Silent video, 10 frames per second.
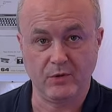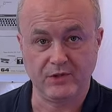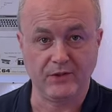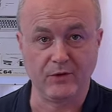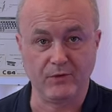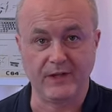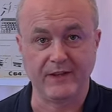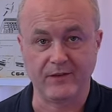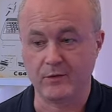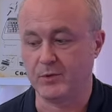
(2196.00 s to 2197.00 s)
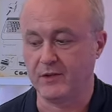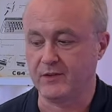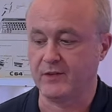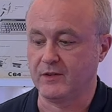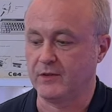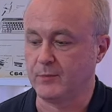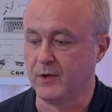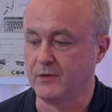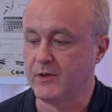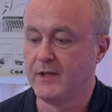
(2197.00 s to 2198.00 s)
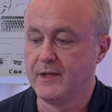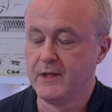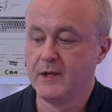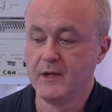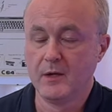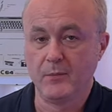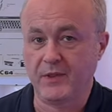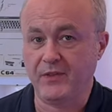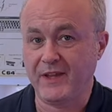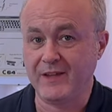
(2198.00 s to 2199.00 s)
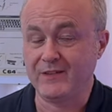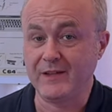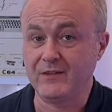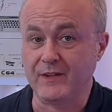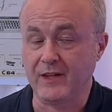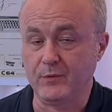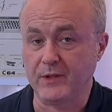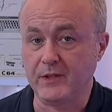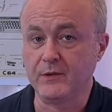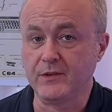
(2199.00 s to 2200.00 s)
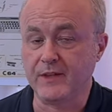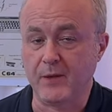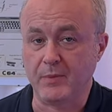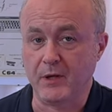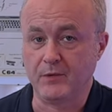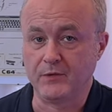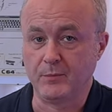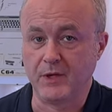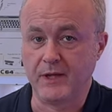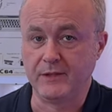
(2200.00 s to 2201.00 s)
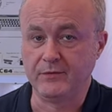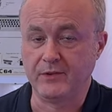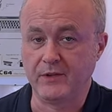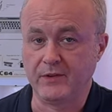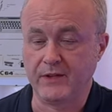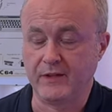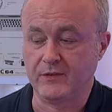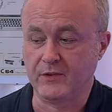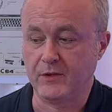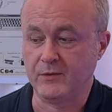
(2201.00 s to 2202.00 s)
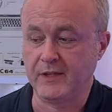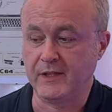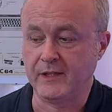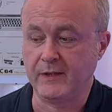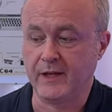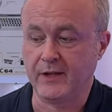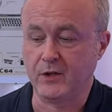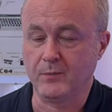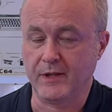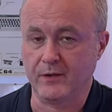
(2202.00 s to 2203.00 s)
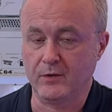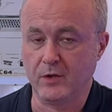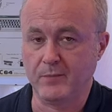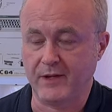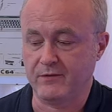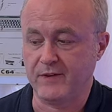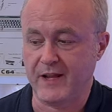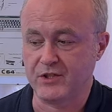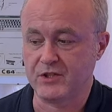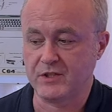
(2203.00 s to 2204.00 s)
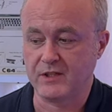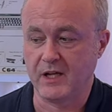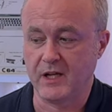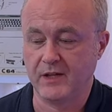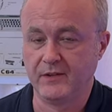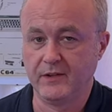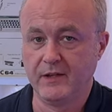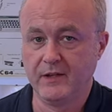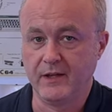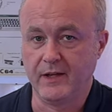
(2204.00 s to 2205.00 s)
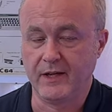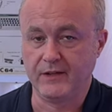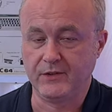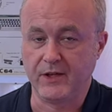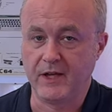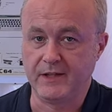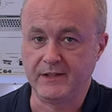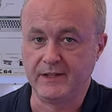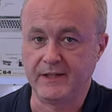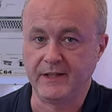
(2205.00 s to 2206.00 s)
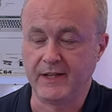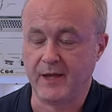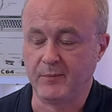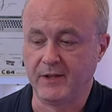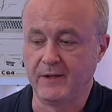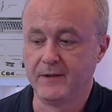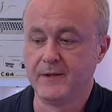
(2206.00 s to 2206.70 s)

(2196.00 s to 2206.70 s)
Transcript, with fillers: which is not really that surprising, is it, I suppose? But the thing is, these days, we're using that power supply for other things. So the uh, compact, compact flash card uh, to IDE adapter